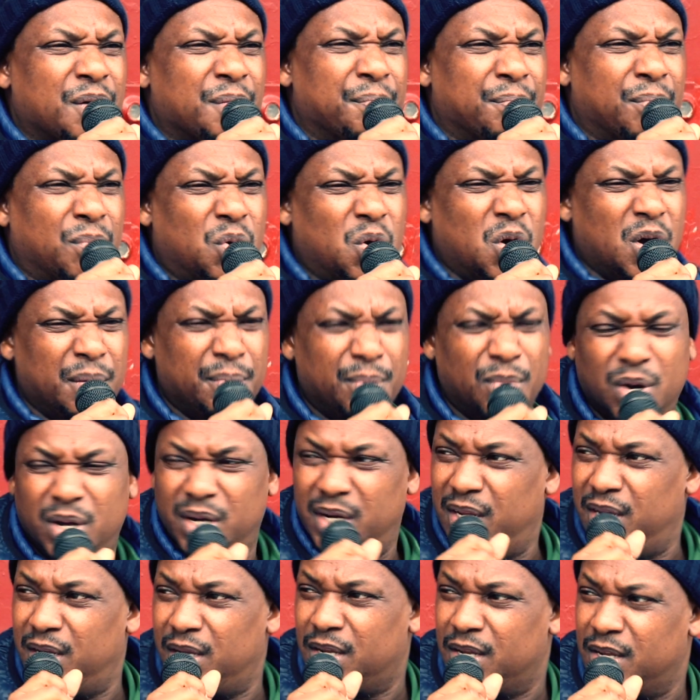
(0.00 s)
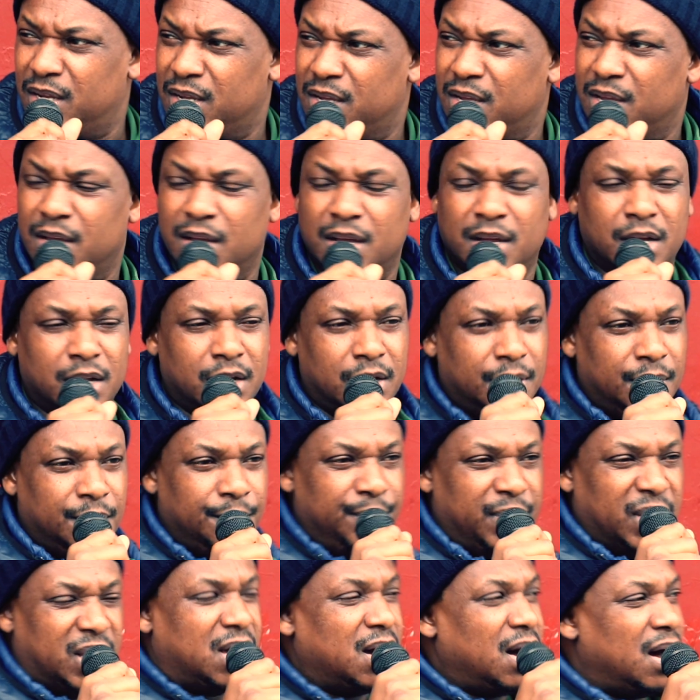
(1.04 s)
more money
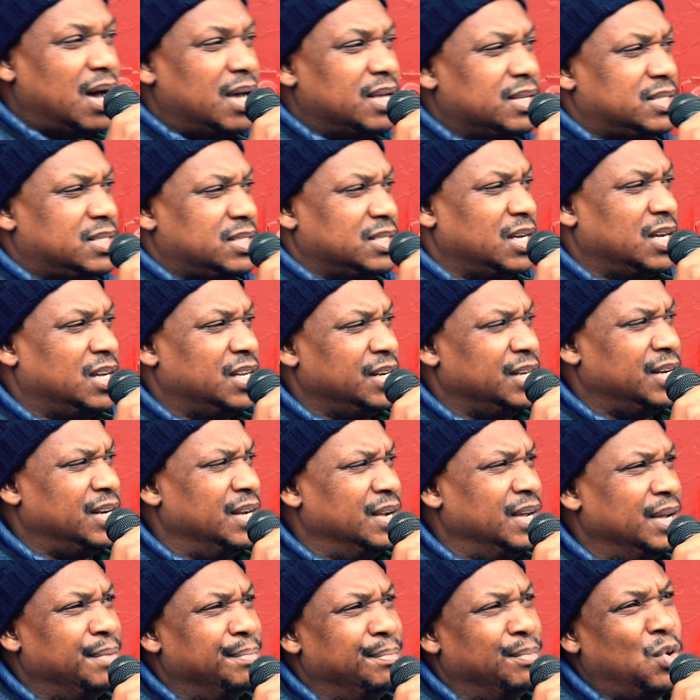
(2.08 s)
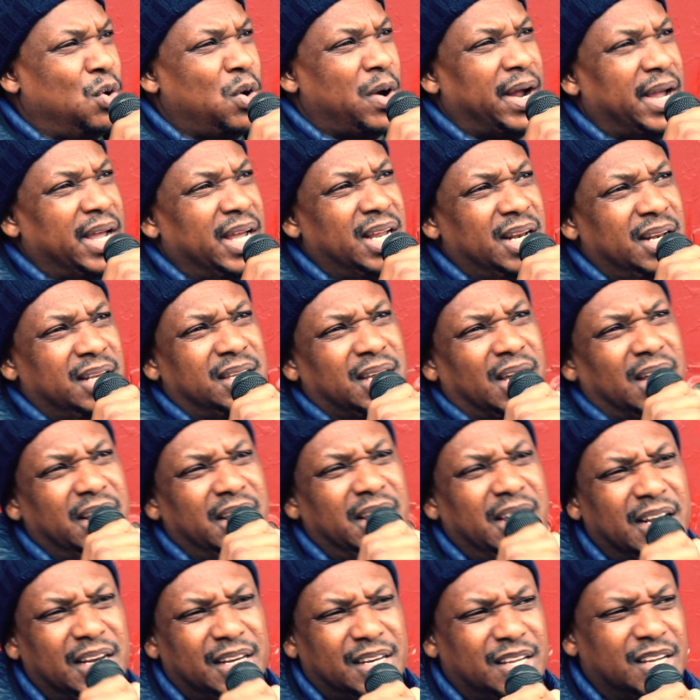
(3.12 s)
because more
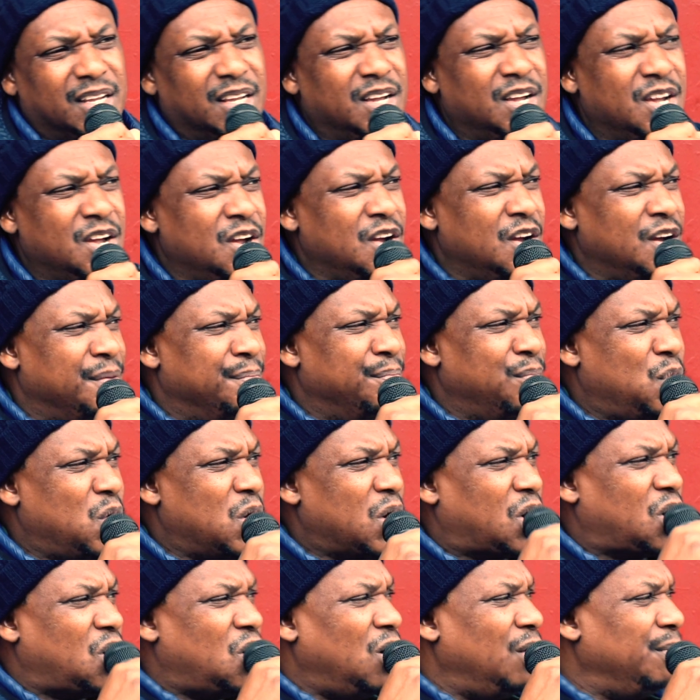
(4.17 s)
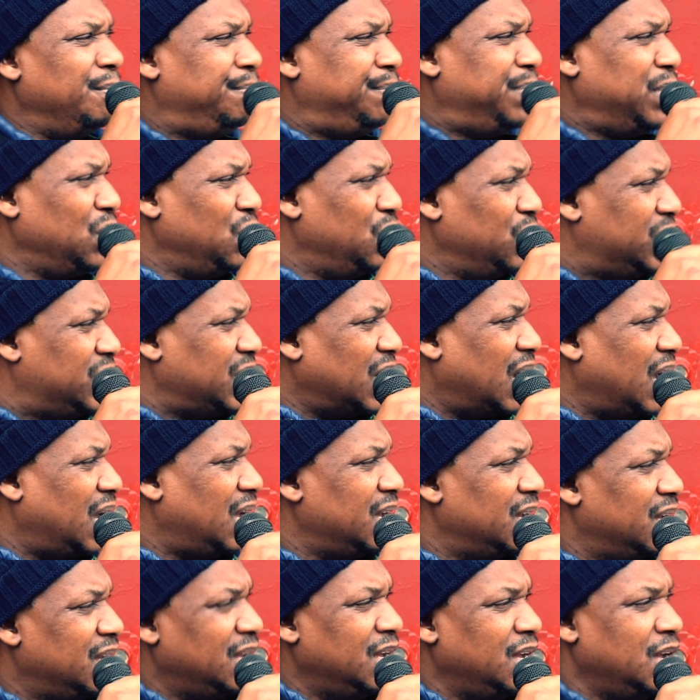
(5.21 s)
internet, more computer.
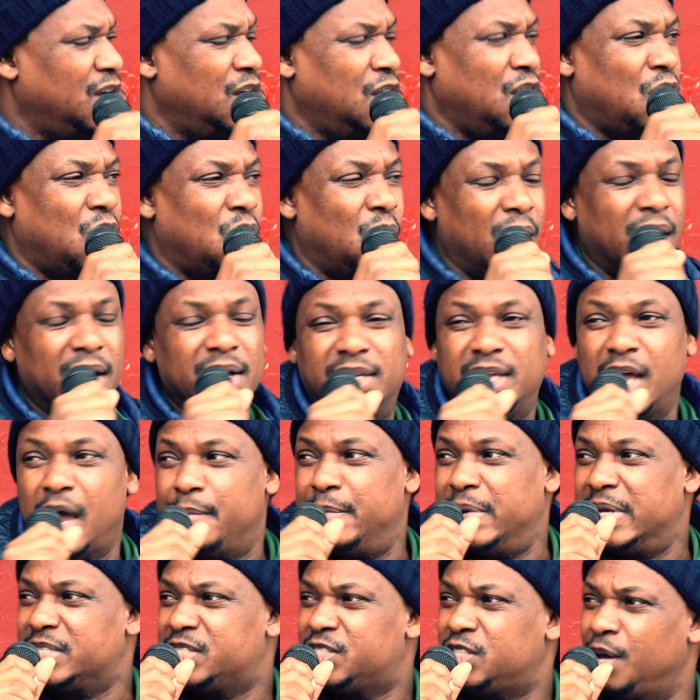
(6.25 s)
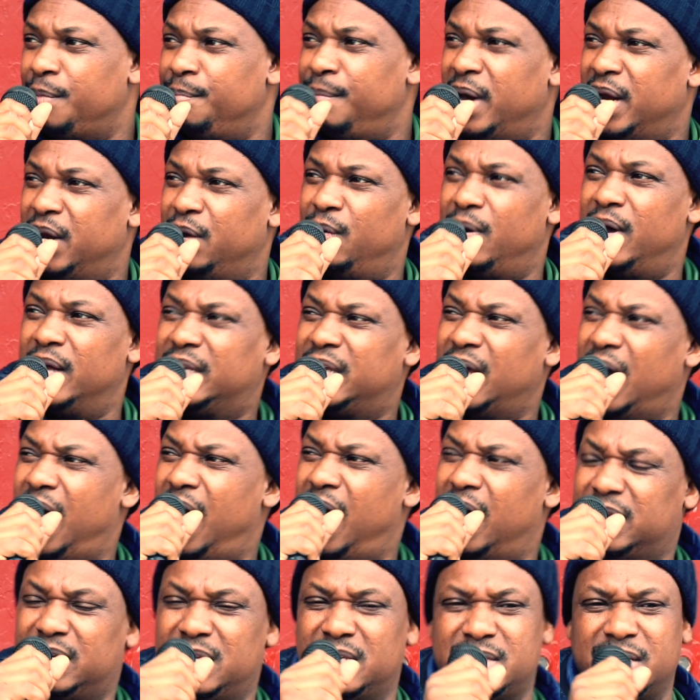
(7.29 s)
One time when somebody want an
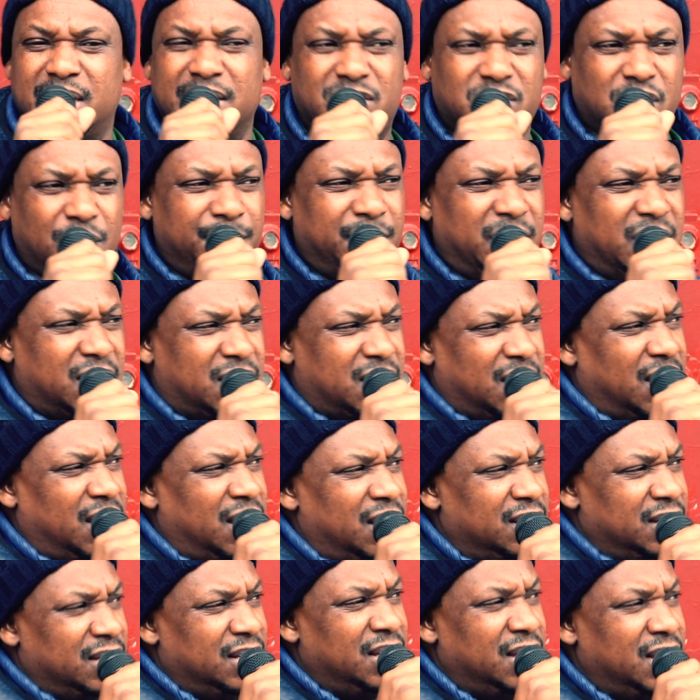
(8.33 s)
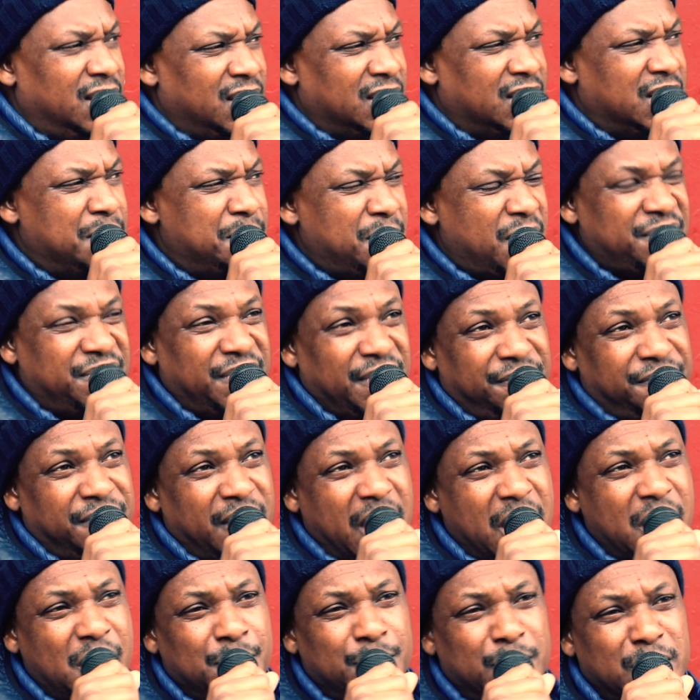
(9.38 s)
artist at Jamaica, they have to
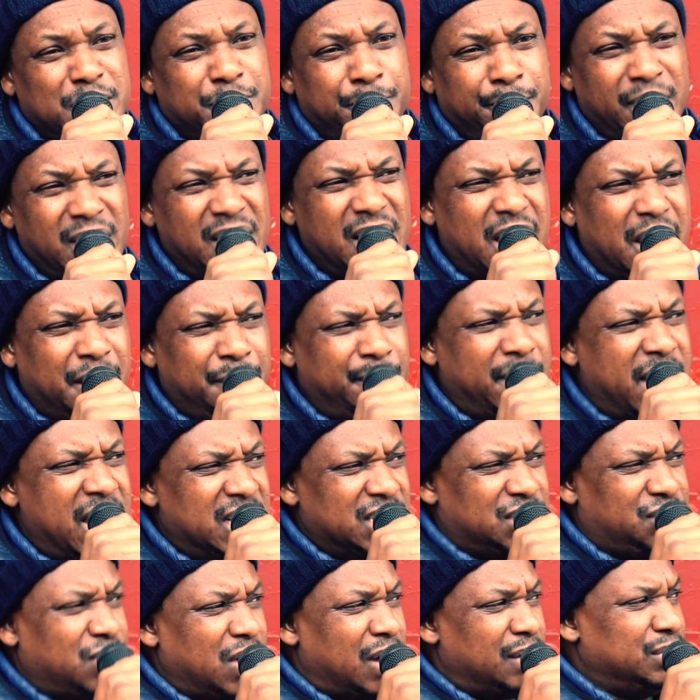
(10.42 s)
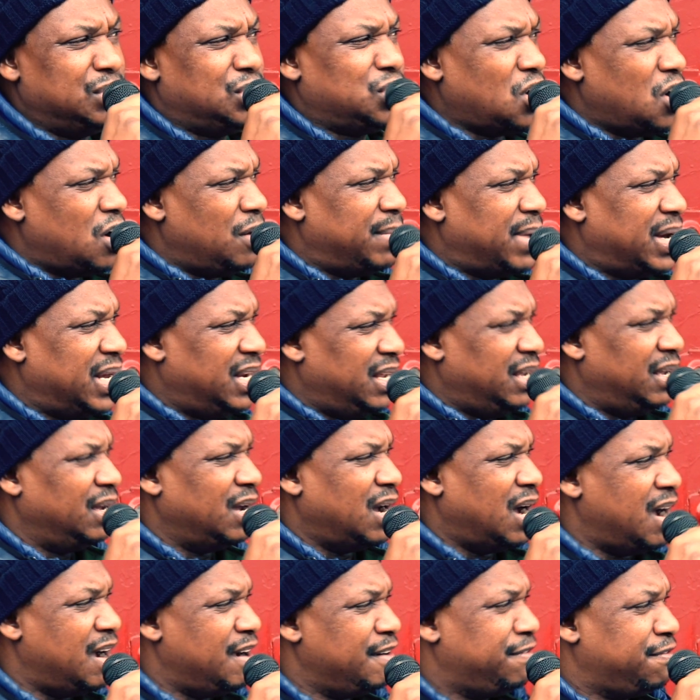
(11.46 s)
fly how much million miles from Germany
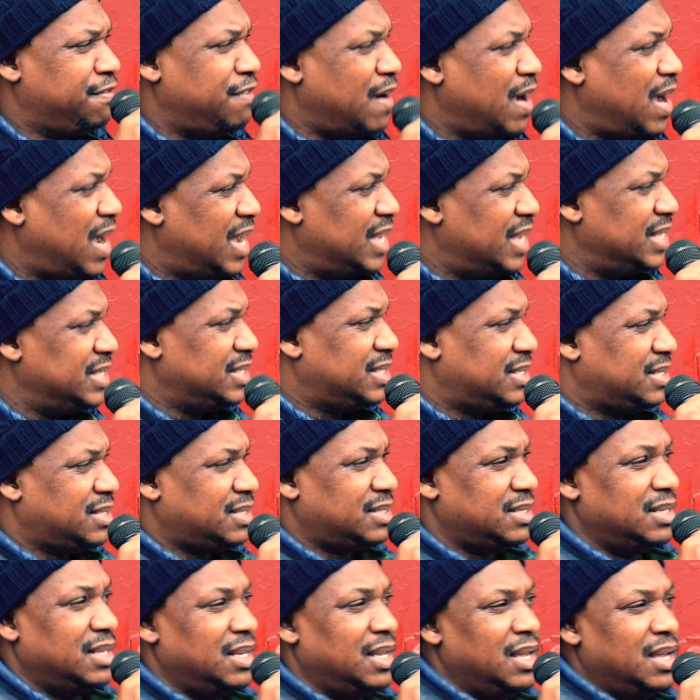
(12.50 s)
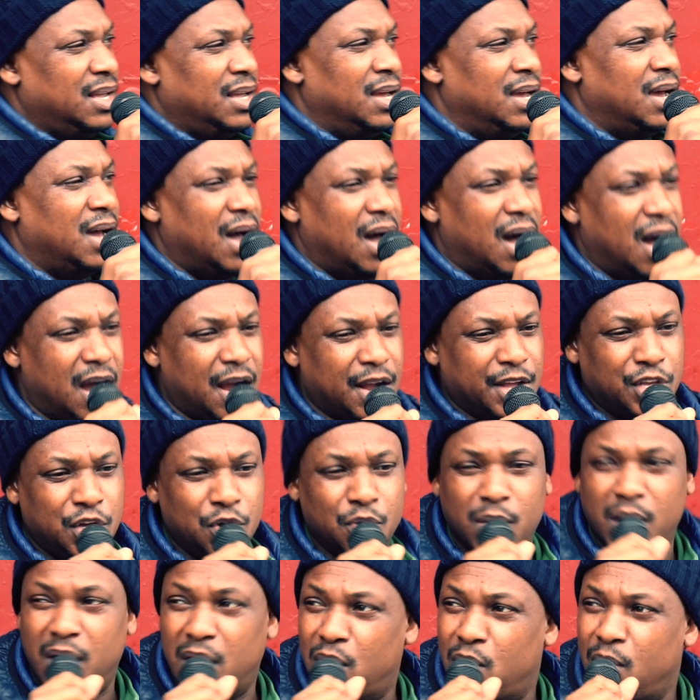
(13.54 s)
or France or
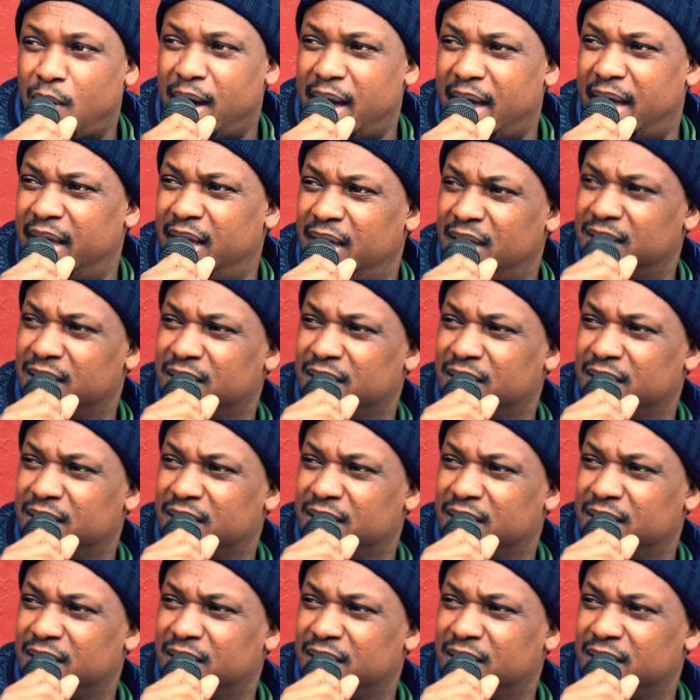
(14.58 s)
Uruguay.